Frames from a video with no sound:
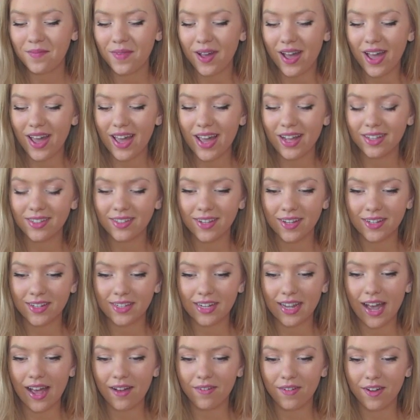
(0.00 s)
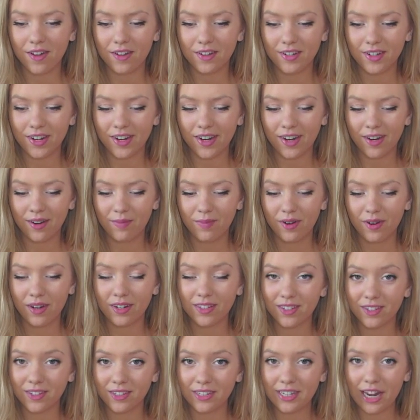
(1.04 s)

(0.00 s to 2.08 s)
but it's good to have on your personal